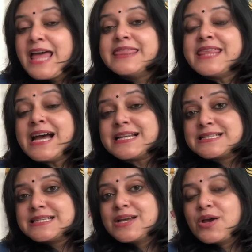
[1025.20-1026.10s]
That
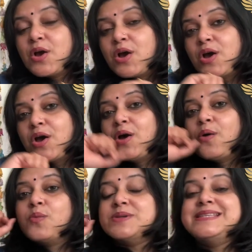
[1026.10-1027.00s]

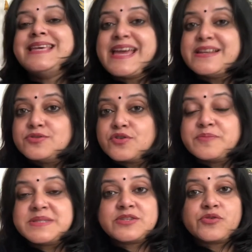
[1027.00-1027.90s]
was the end of
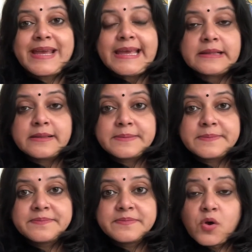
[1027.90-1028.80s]
Mr. Hegel,
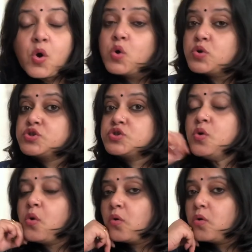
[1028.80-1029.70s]
or
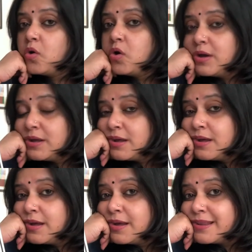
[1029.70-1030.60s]
so.
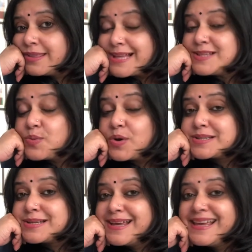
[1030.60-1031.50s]
That's
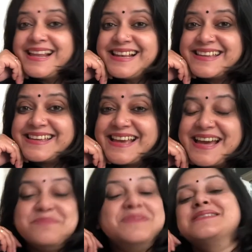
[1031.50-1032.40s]
what Helgi
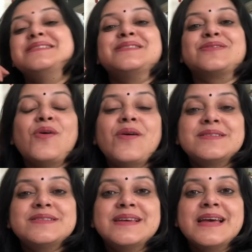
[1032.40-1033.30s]
and Matilda
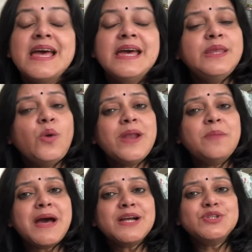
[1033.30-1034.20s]
thought. They went
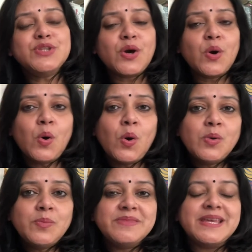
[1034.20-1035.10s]
back to their
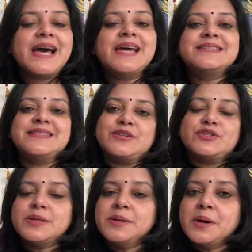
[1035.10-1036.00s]
home, they had their
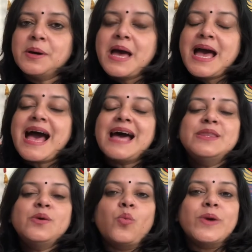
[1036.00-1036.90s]
dinner,
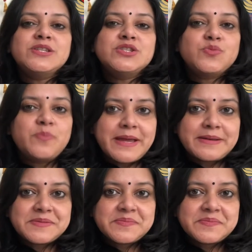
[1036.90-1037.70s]
and they went to bed.